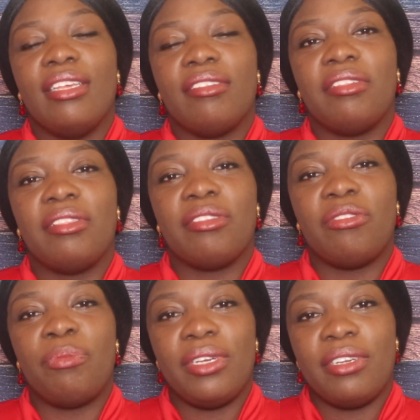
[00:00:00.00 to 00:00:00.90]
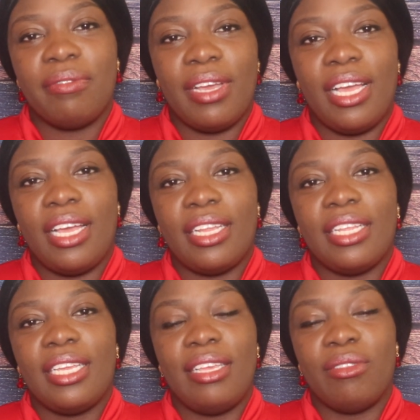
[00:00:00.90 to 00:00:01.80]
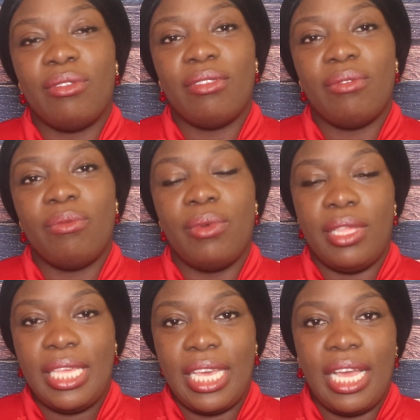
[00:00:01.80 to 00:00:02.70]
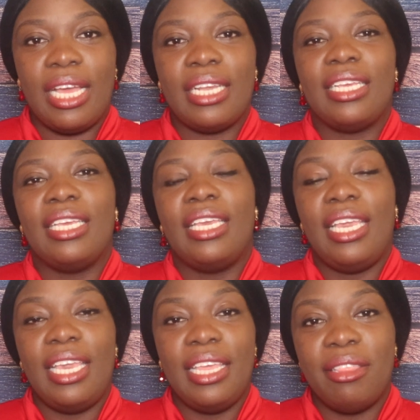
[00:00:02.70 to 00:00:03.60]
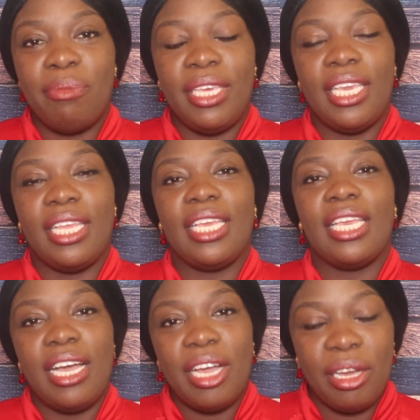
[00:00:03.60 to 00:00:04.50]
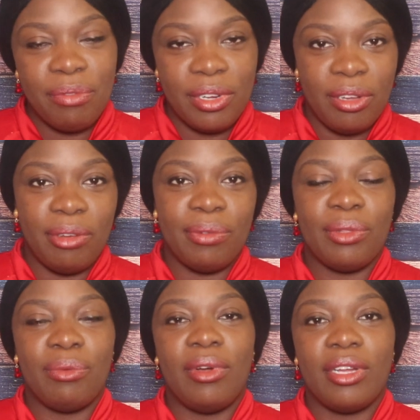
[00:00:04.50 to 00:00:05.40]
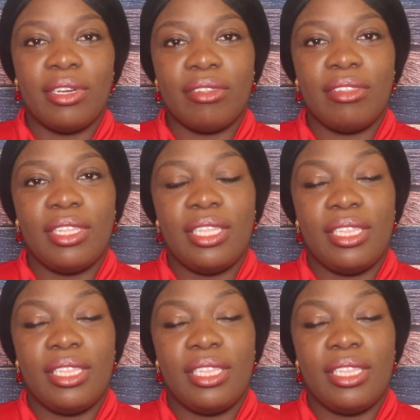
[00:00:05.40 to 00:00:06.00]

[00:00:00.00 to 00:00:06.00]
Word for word: So the Spirit of God is with God in the beginning, hovering over the waters.